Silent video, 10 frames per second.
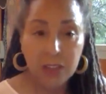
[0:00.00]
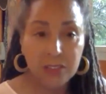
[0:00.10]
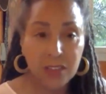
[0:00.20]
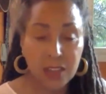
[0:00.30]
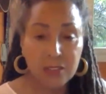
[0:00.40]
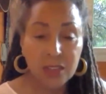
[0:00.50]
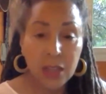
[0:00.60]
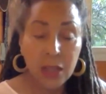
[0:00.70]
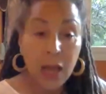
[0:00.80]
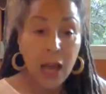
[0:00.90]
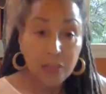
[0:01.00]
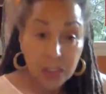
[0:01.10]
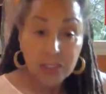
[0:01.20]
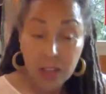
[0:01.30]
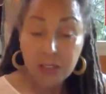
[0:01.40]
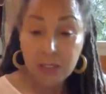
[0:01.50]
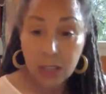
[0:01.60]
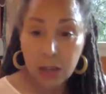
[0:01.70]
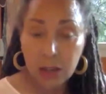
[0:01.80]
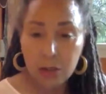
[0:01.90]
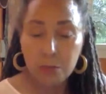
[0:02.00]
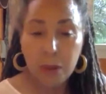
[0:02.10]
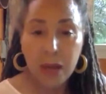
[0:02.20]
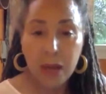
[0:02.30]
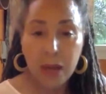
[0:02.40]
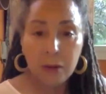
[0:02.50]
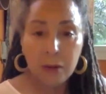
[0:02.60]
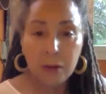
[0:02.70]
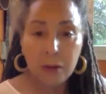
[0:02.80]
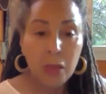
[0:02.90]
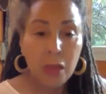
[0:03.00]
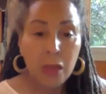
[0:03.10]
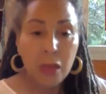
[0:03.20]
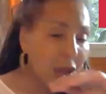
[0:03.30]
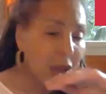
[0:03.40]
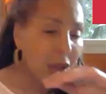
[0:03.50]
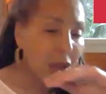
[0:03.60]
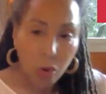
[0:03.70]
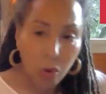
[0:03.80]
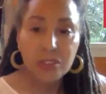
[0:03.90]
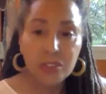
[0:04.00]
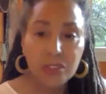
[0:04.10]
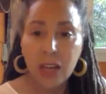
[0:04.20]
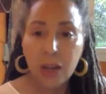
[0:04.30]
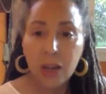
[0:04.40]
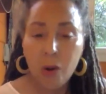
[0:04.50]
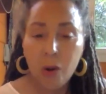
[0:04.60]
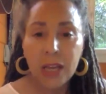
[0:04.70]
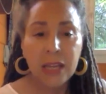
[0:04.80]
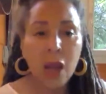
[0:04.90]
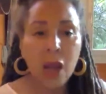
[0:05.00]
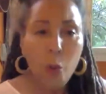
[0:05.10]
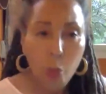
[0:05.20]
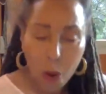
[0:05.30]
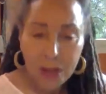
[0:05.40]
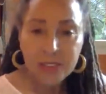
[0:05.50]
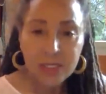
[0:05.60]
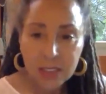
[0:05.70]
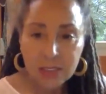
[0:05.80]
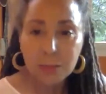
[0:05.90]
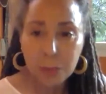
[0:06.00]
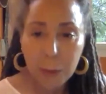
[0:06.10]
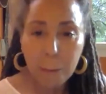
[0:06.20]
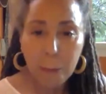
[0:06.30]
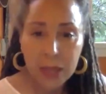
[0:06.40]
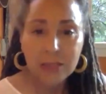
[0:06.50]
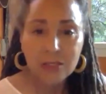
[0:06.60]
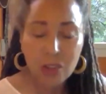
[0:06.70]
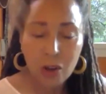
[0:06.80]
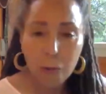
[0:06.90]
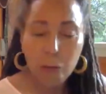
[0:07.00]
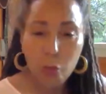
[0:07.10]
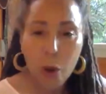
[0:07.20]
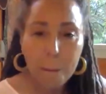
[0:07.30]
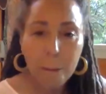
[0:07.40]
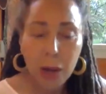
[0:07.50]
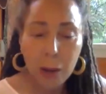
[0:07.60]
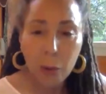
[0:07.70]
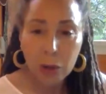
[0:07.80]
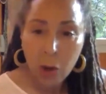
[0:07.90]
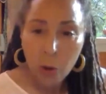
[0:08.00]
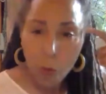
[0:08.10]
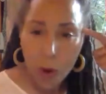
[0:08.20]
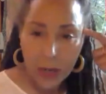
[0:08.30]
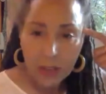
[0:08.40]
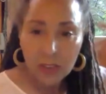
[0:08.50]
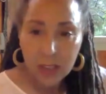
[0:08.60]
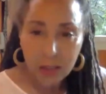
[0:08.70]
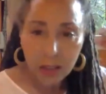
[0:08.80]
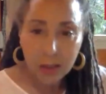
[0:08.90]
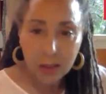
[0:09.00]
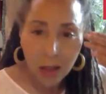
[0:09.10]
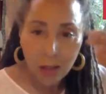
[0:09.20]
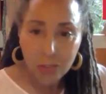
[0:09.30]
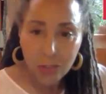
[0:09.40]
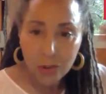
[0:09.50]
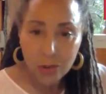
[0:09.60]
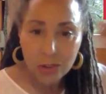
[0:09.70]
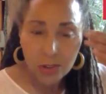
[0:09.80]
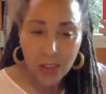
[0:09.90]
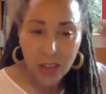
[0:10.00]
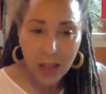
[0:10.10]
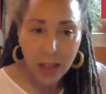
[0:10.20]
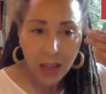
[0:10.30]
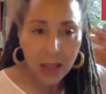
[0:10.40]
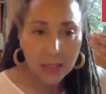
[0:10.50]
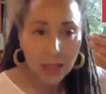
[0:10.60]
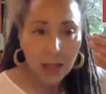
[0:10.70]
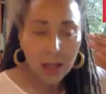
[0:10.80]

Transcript: this is, and this does include Bell, they all just sit there quietly, waiting to be picked off one by one. When is it going to get through to their head